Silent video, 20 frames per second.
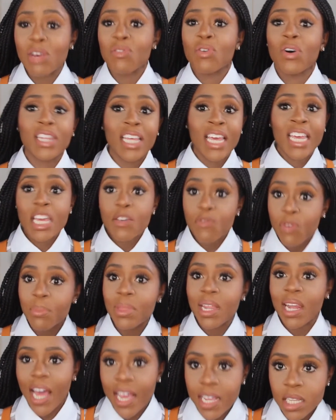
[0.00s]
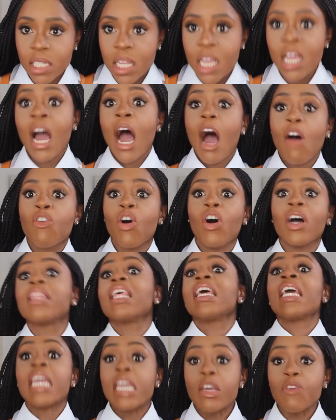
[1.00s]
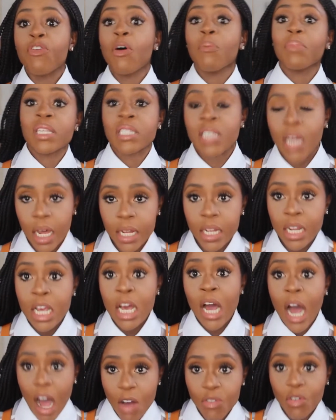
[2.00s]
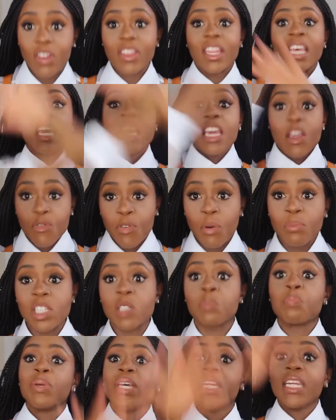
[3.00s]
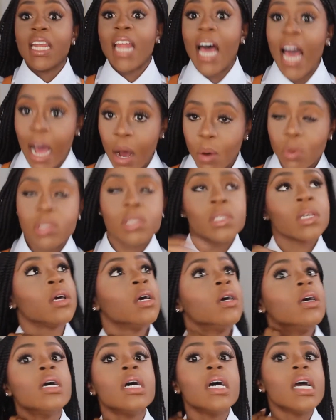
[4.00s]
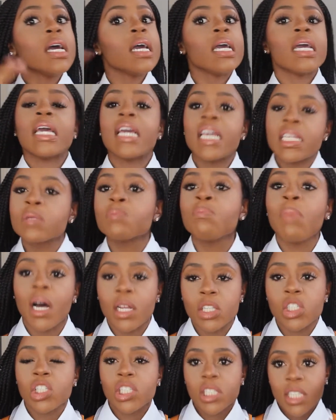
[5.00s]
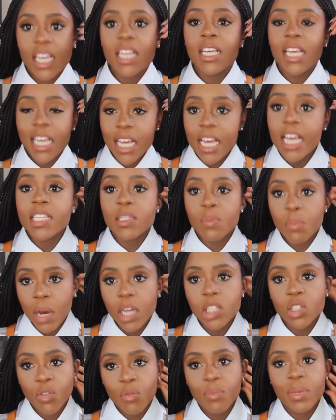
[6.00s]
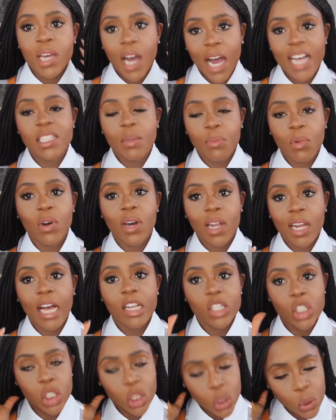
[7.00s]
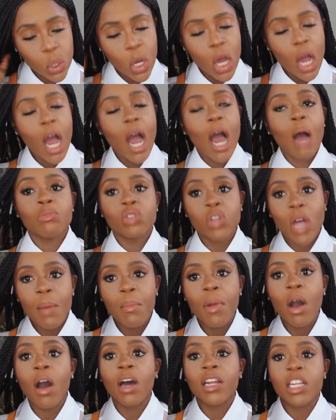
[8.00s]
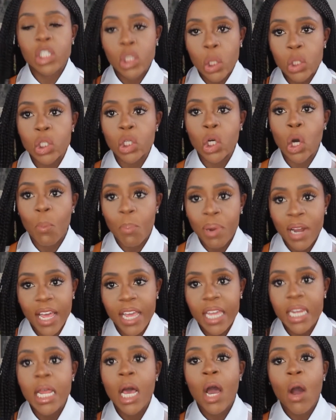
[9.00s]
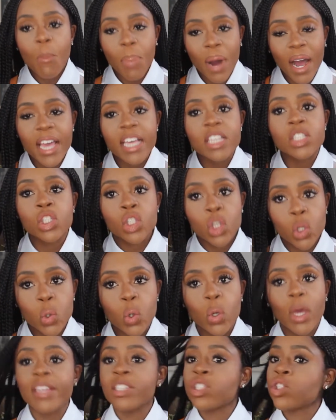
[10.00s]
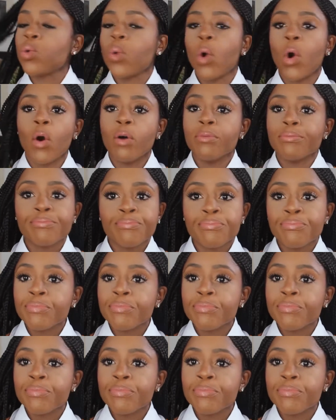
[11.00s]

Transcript: So I've got the heat from the lights, I've got the heat from the sun, I've got the heat from just being in a house. It's much, it, it's much for me, guys. I'm not gonna lie to you. I'm trying my hardest not to complain, but it's too, it's too hot.